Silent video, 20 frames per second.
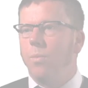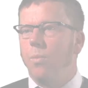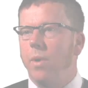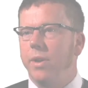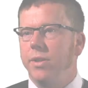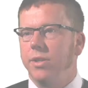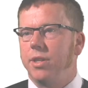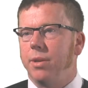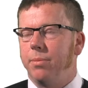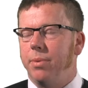
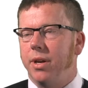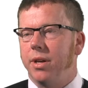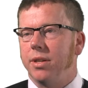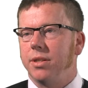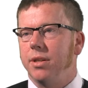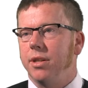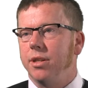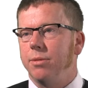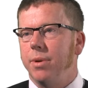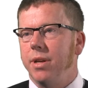Once a
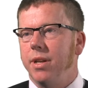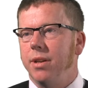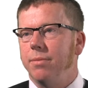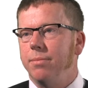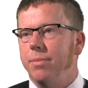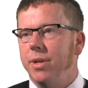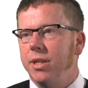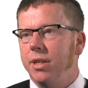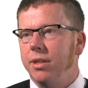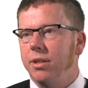person has been
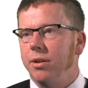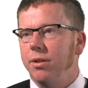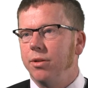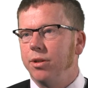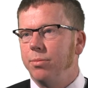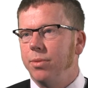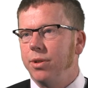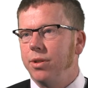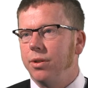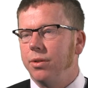admitted to
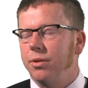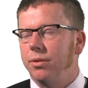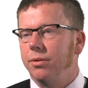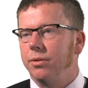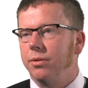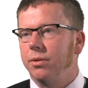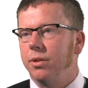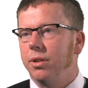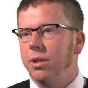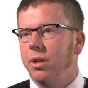hospital,
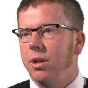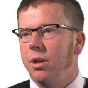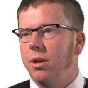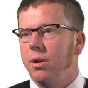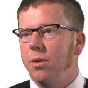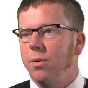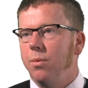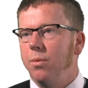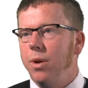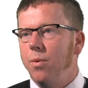
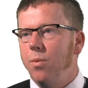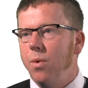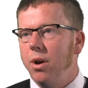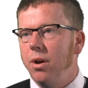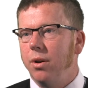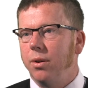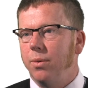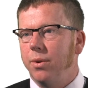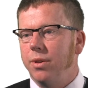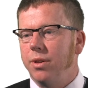we
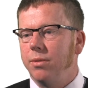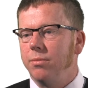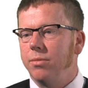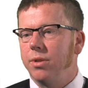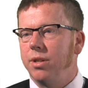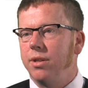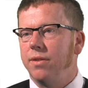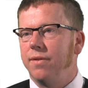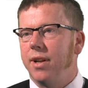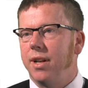work with them to
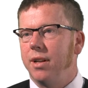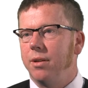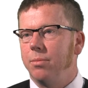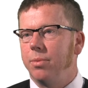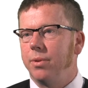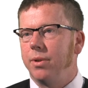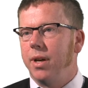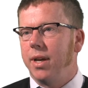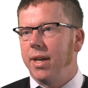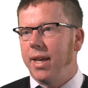develop
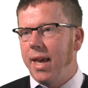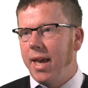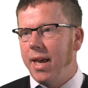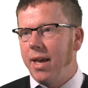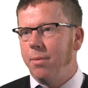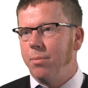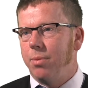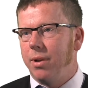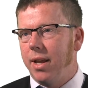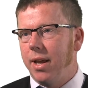a
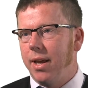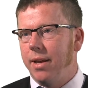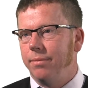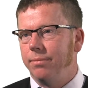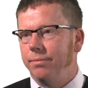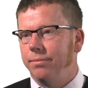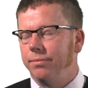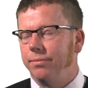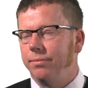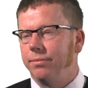care
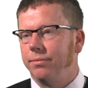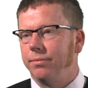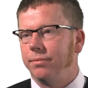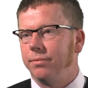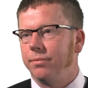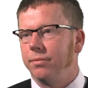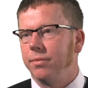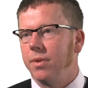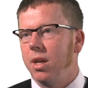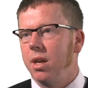plan.
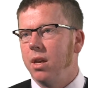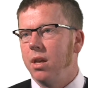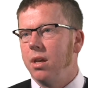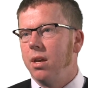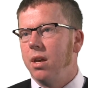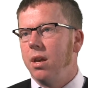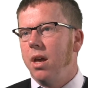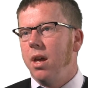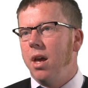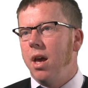
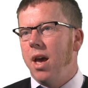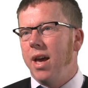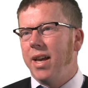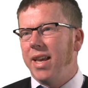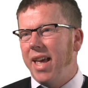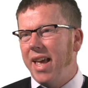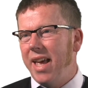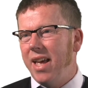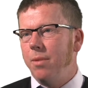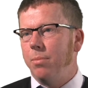A
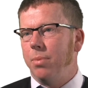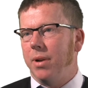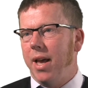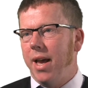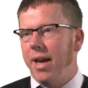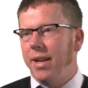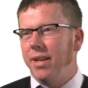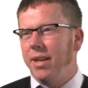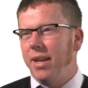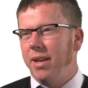care
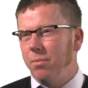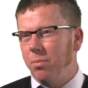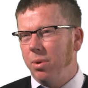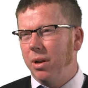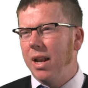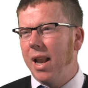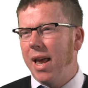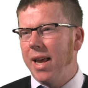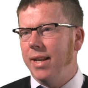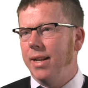plan, in
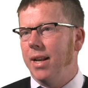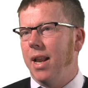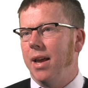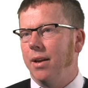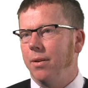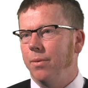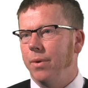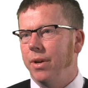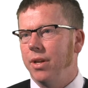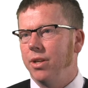plain
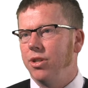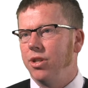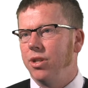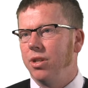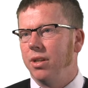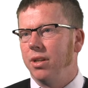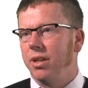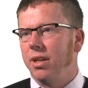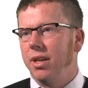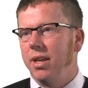language,
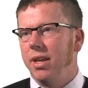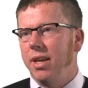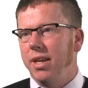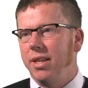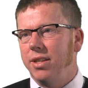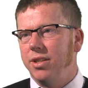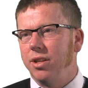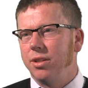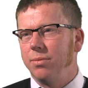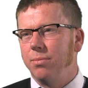
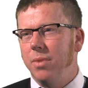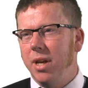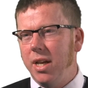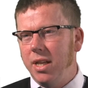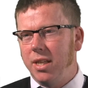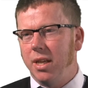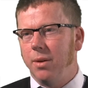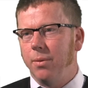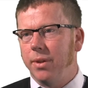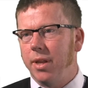is just
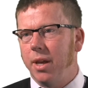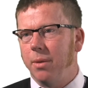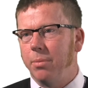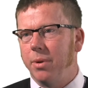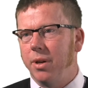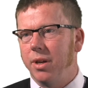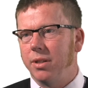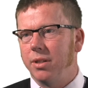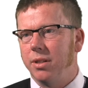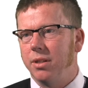meeting with that
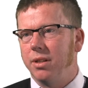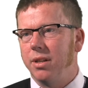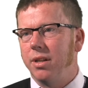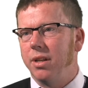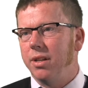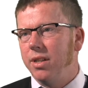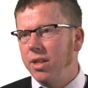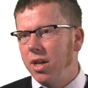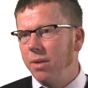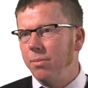person to
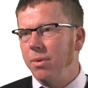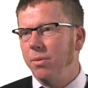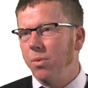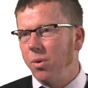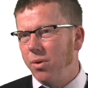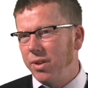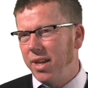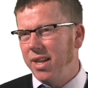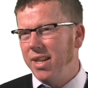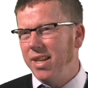determine
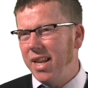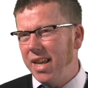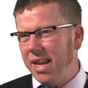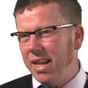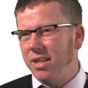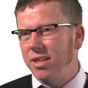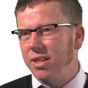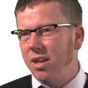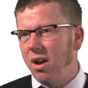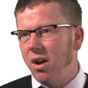what their
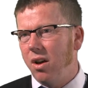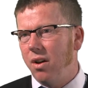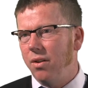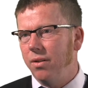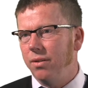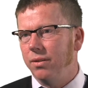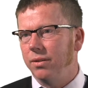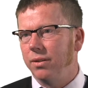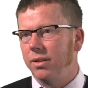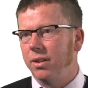needs
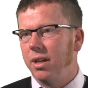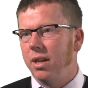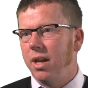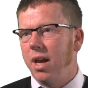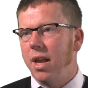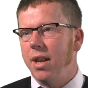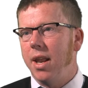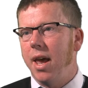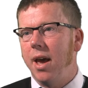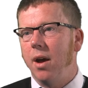are
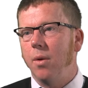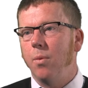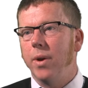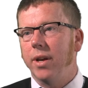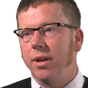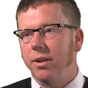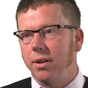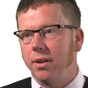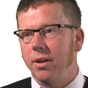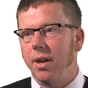and how we're
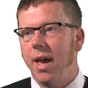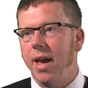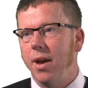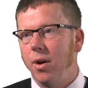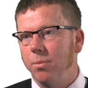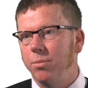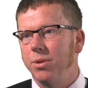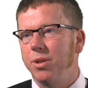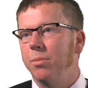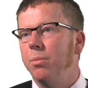going to
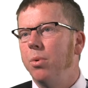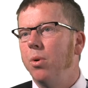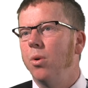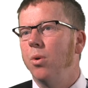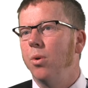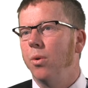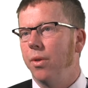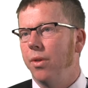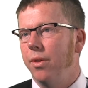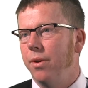help
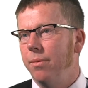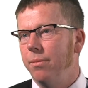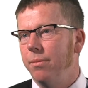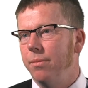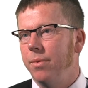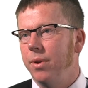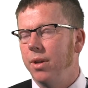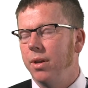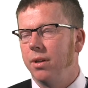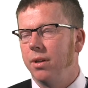support them